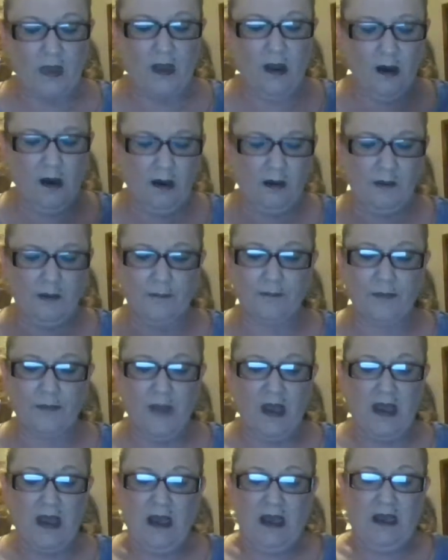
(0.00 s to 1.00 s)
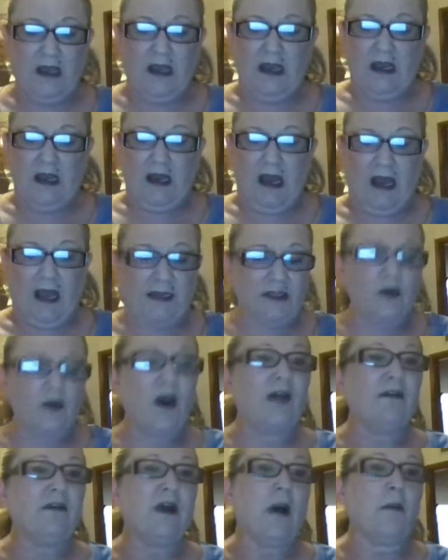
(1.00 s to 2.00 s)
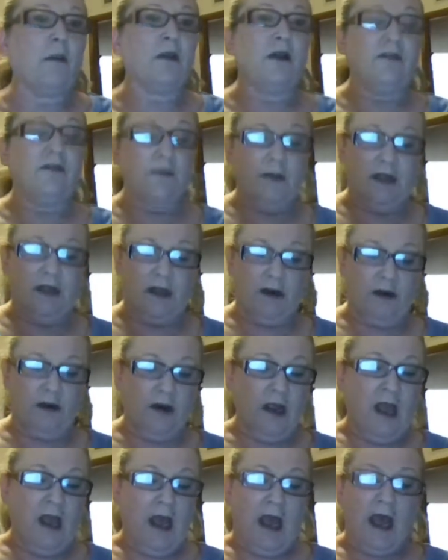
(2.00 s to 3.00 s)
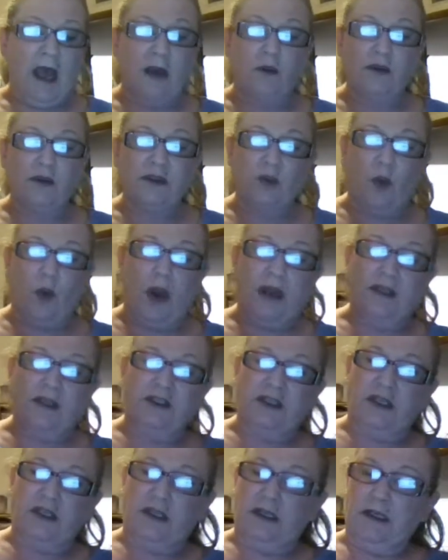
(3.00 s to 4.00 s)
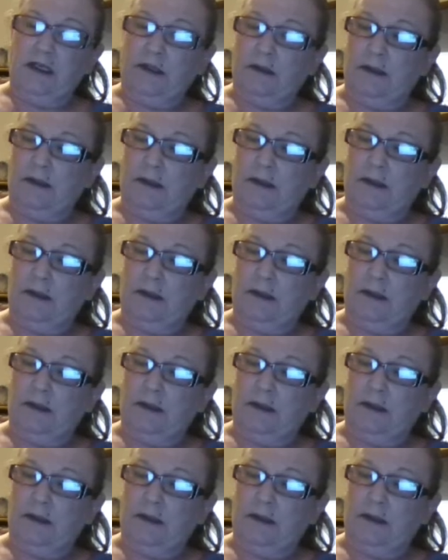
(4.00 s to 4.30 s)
I do have a couple of them here. I was watching